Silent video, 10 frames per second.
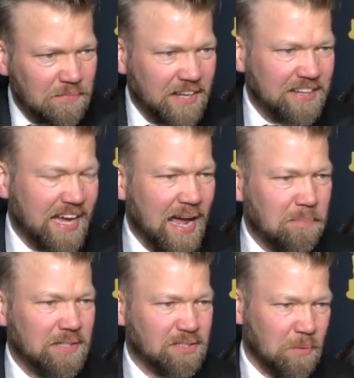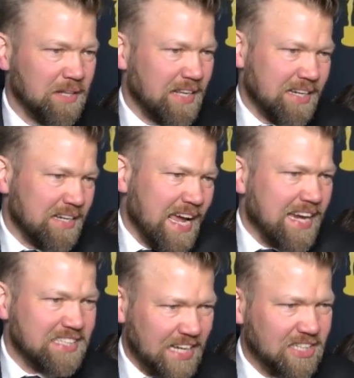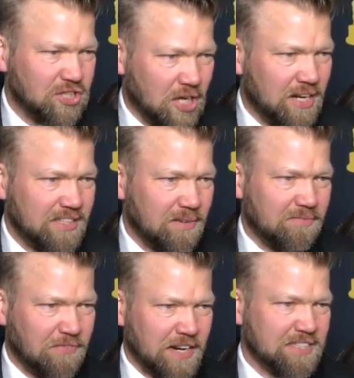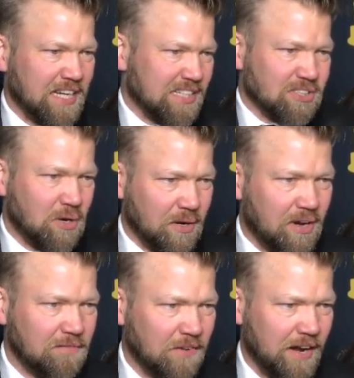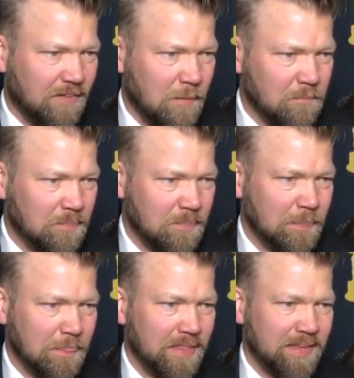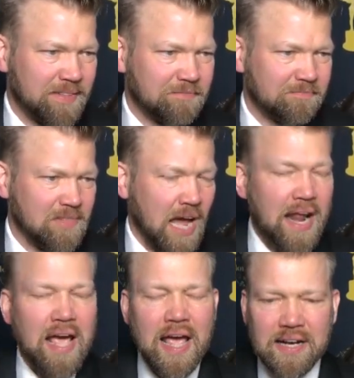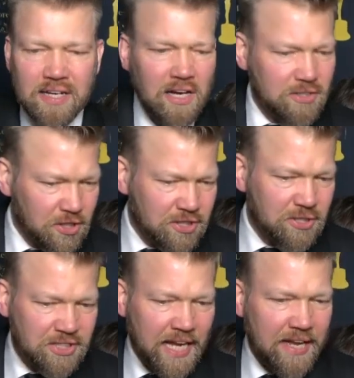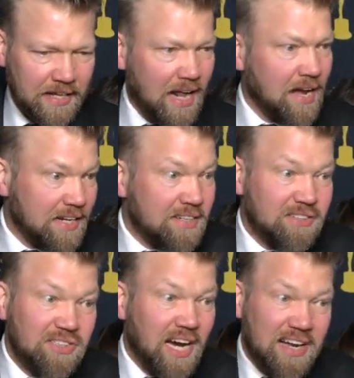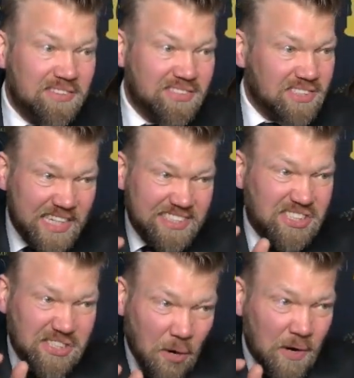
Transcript: thing that happens with a eight second shot that feels like it's going on forever. Wow! And, I, and uh, just to say that I didn't, I did so